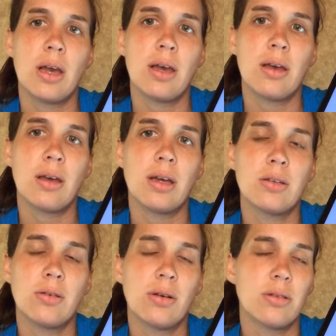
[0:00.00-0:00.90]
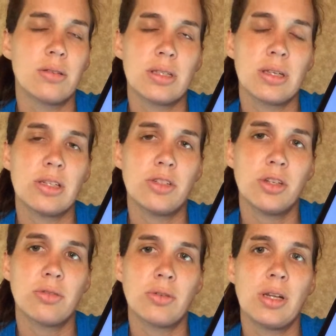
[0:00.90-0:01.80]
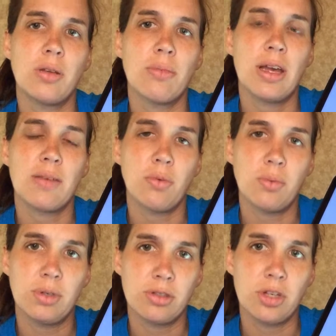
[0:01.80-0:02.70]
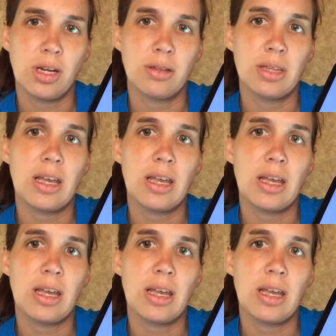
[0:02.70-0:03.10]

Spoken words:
adults and children who might have a wheelchair,